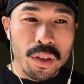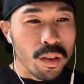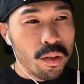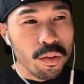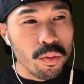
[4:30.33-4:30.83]
He
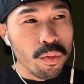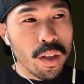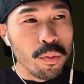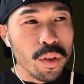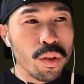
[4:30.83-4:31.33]
goes,
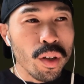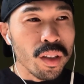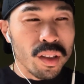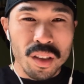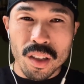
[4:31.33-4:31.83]
wait, were you trying
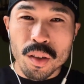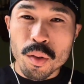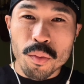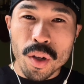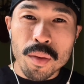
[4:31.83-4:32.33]
to
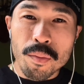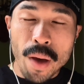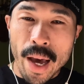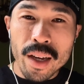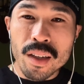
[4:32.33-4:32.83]
steal one
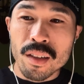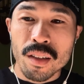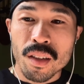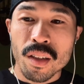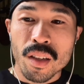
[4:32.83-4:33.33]
pack
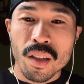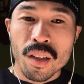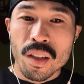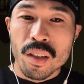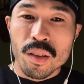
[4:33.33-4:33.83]

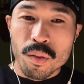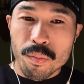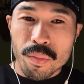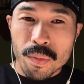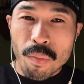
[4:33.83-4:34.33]
to
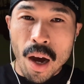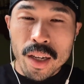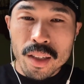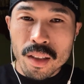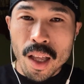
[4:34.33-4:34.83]

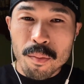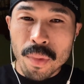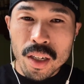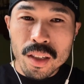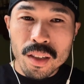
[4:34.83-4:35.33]
pocket that
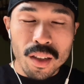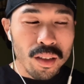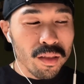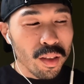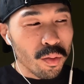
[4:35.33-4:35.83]
money? And I
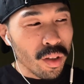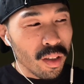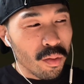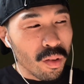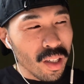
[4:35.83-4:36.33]
was like,
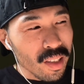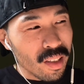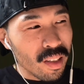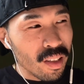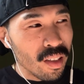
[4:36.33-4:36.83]
wait, what?